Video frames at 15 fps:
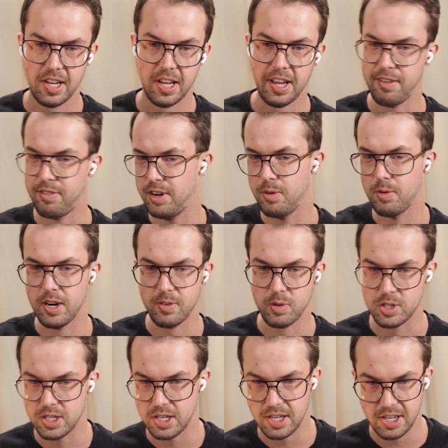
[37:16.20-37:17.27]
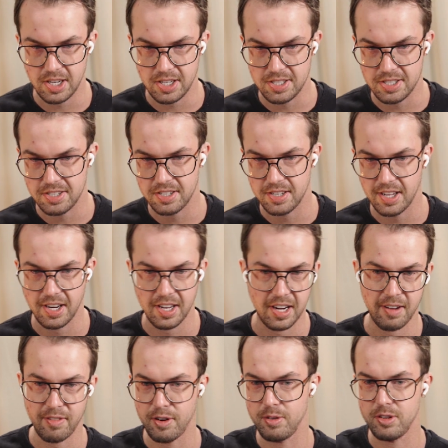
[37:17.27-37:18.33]
Everyone was in ETH, and then
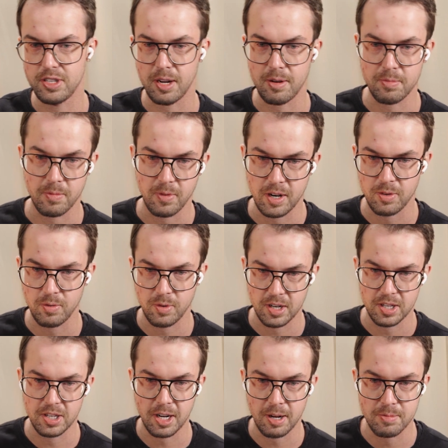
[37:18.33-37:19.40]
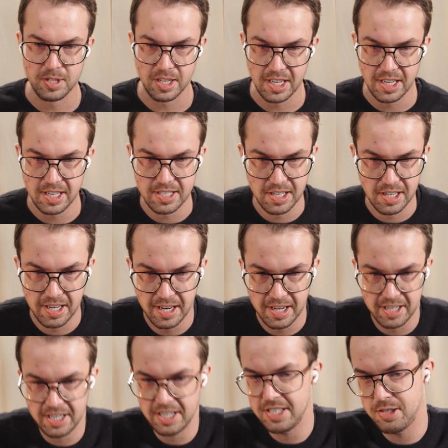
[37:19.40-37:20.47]
one dumped ETH, and
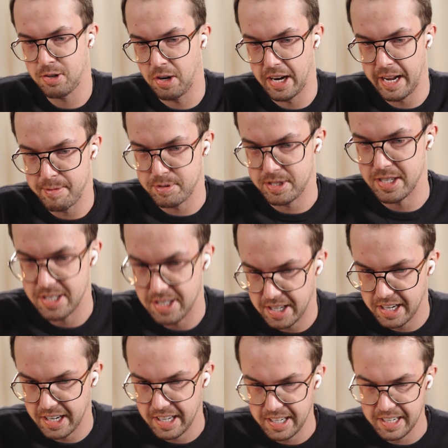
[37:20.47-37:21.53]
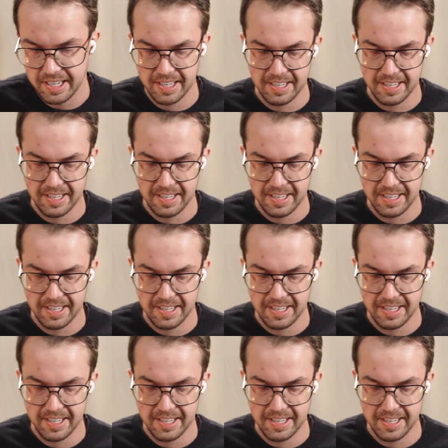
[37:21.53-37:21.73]
then ETH collapsed entirely.